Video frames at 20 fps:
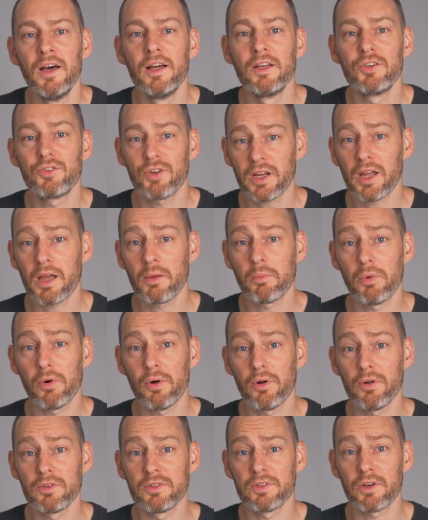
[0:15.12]
Trekking
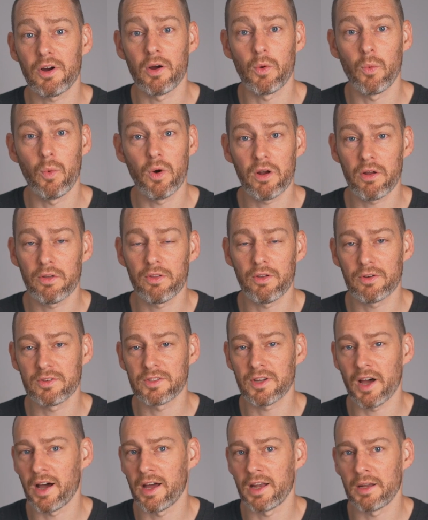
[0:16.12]
poles are one of
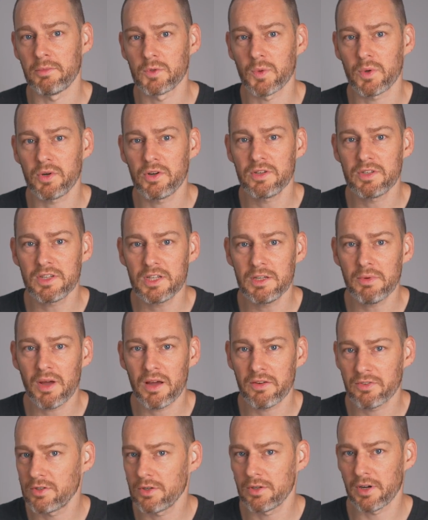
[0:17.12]
those items where you seem to
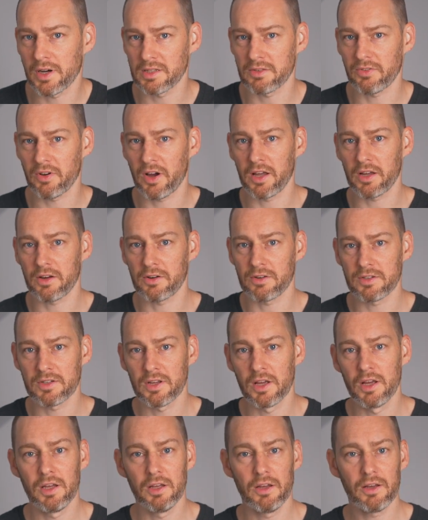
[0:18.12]
have two kinds of hikers.
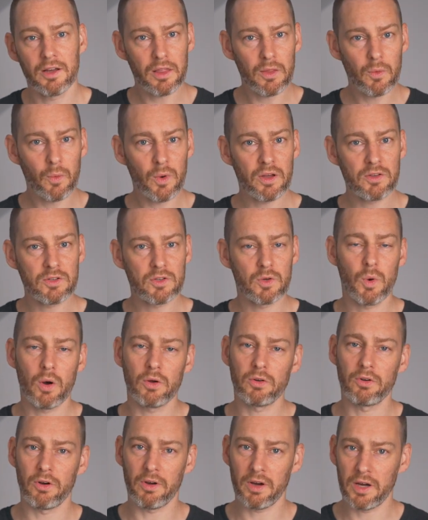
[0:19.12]
You got the ones who
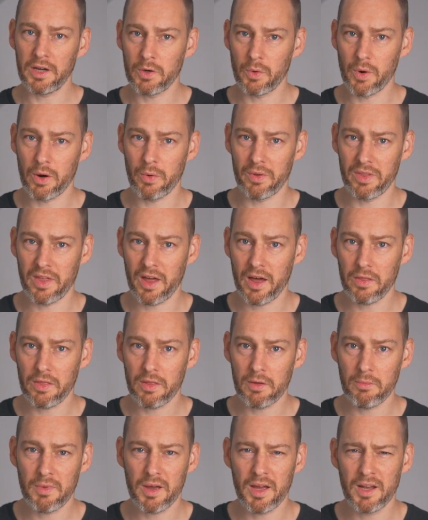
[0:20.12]
won't go anywhere without
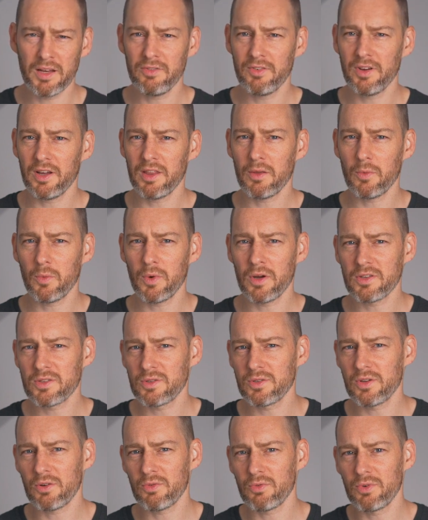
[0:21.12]
them, and you've got the ones
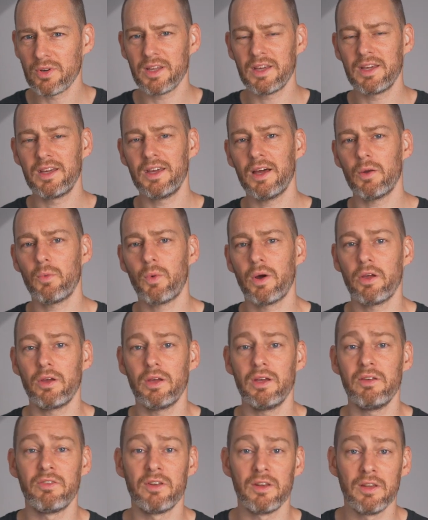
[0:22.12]
who don't really get why you
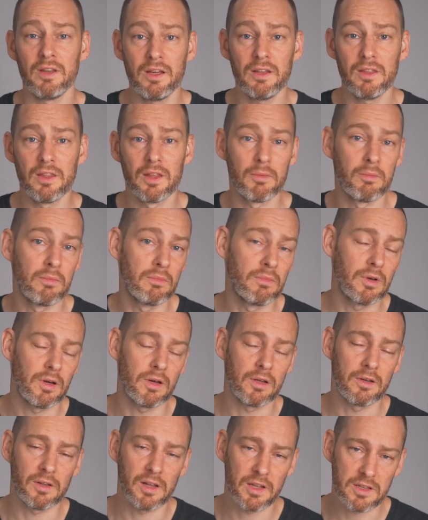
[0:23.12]
even need them
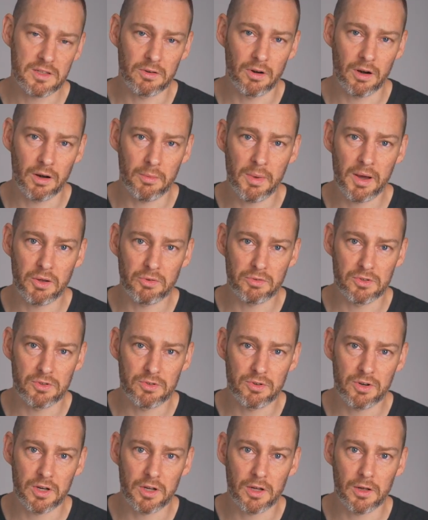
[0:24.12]
unless you're on a mountain
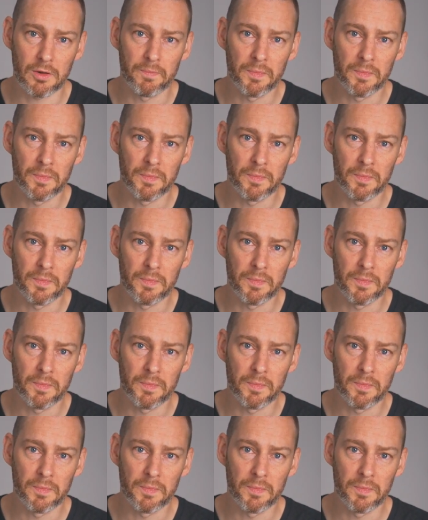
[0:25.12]
trail.